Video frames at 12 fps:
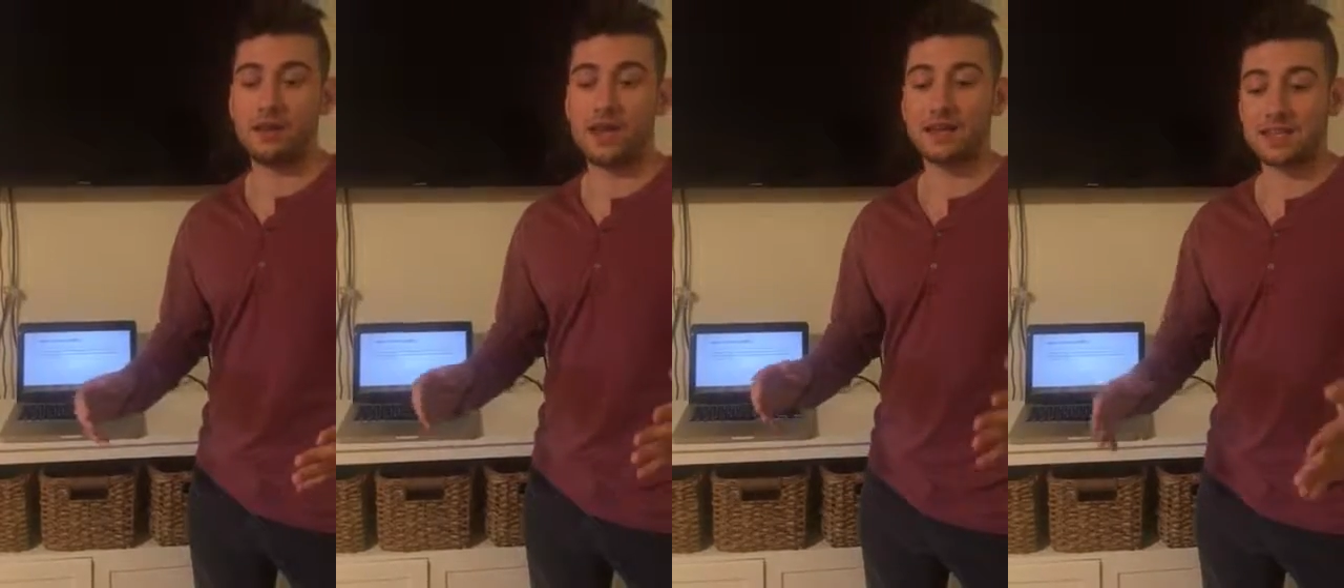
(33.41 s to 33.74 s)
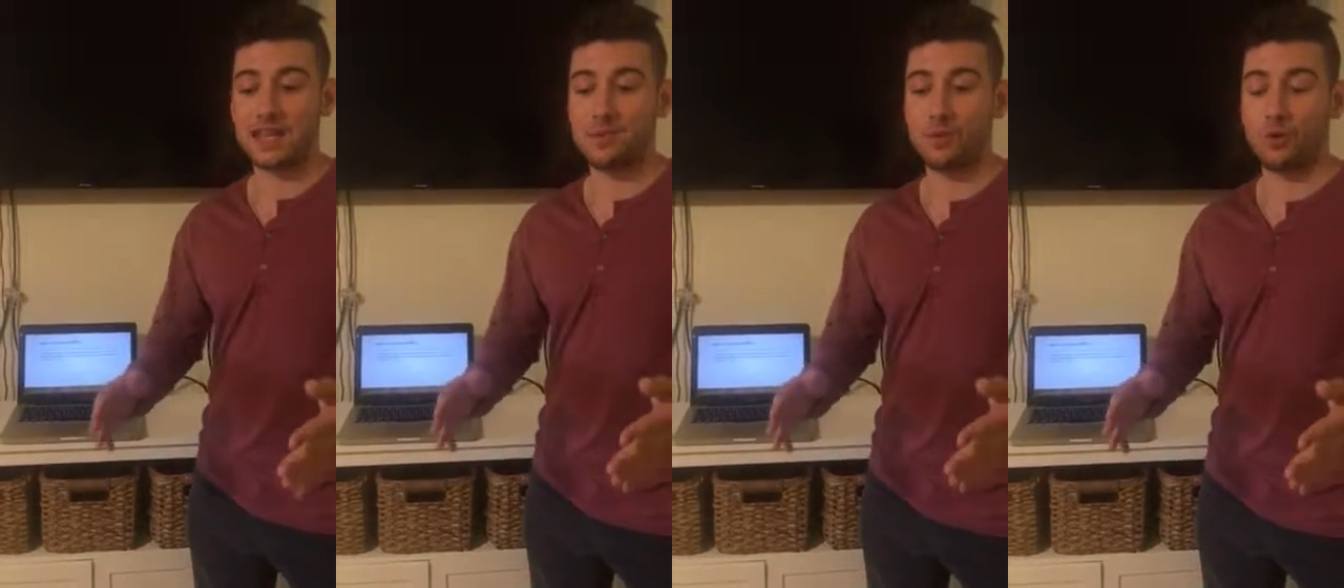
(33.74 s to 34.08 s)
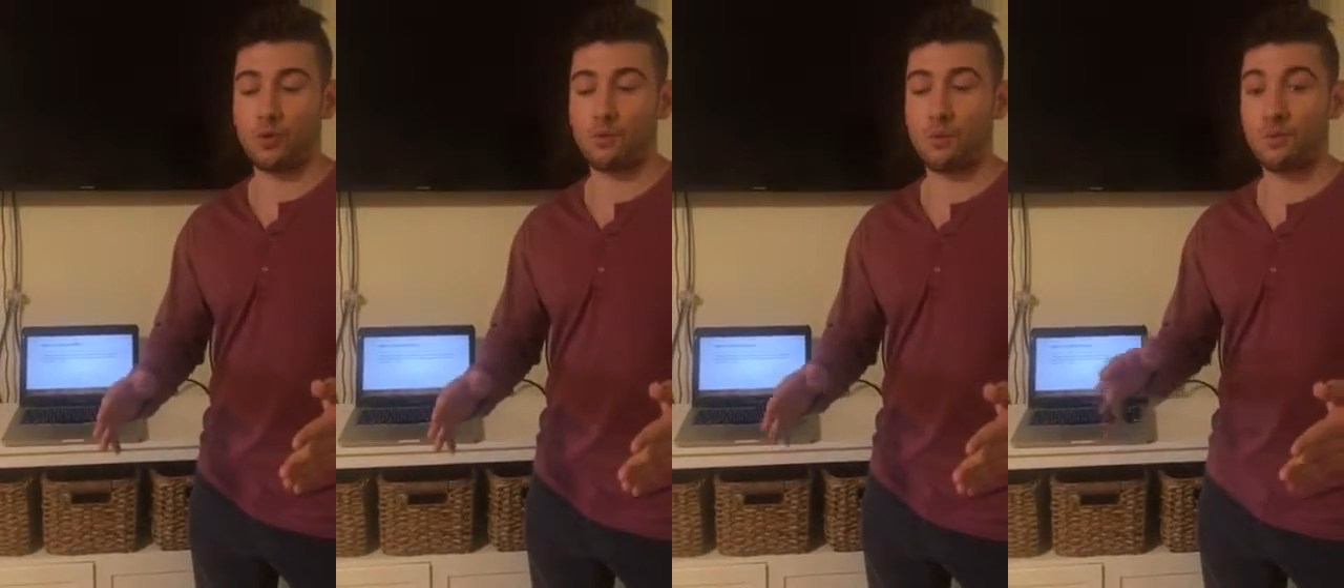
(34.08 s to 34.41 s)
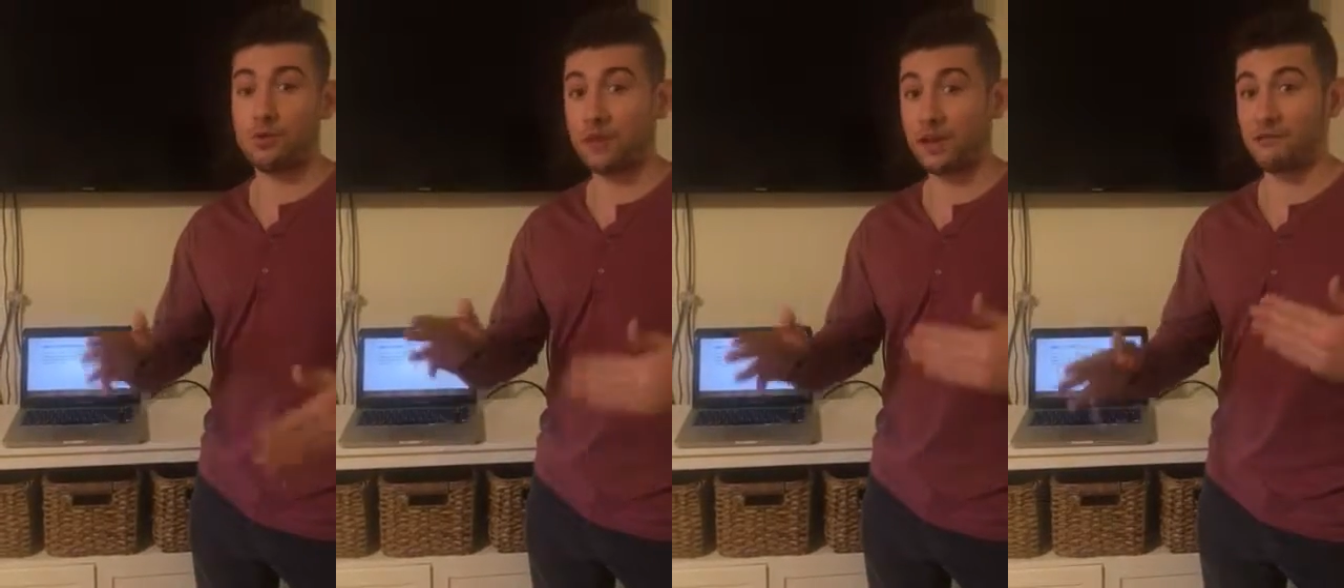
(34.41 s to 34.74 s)
that table
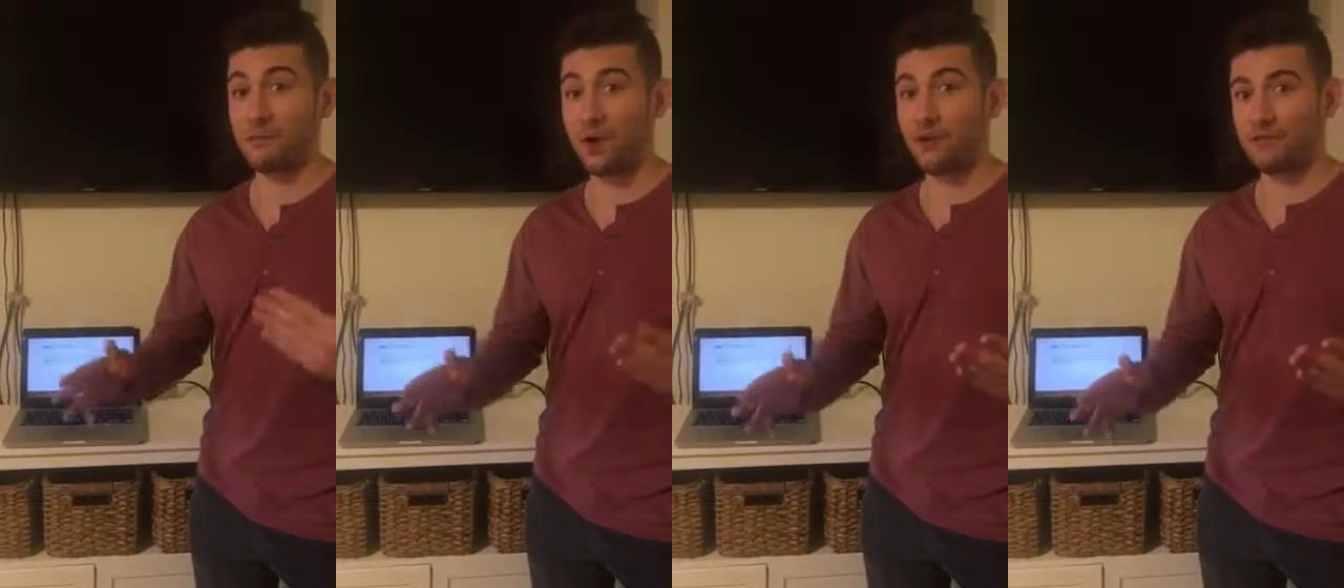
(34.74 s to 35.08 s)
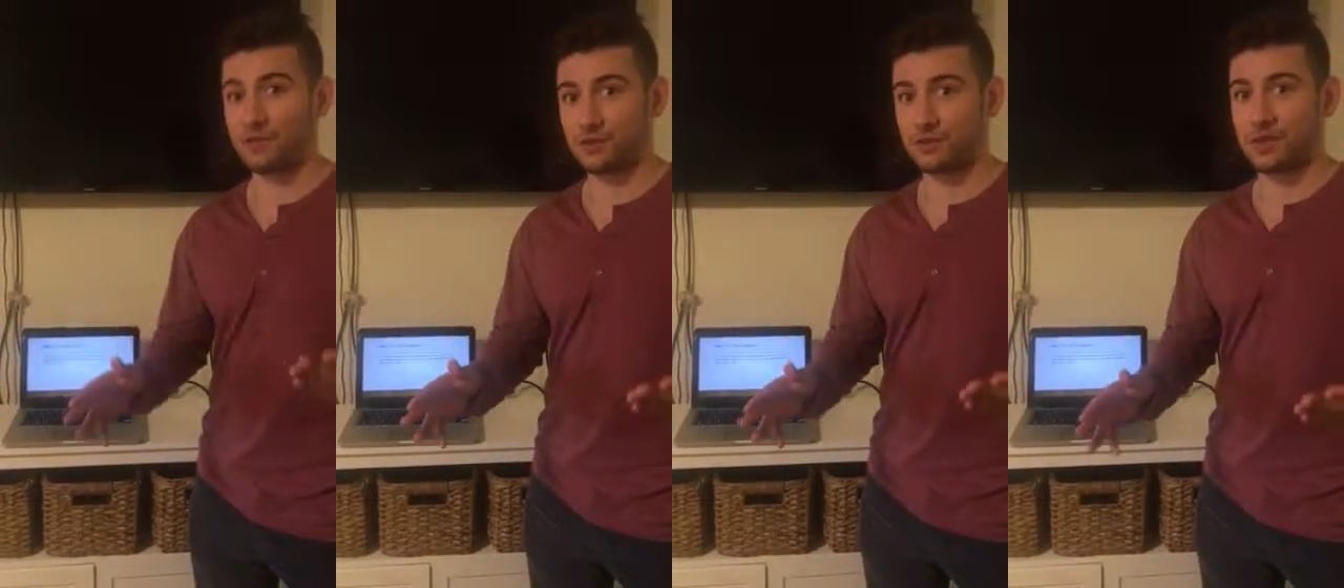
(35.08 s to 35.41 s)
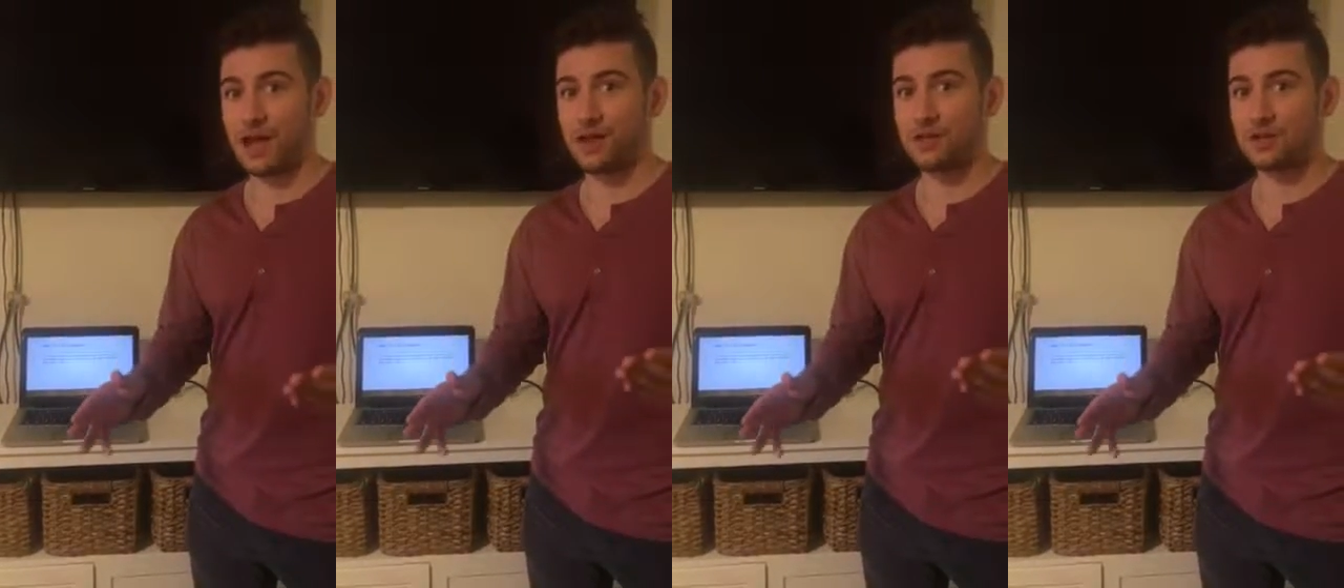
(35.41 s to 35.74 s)
you might have bought for $30,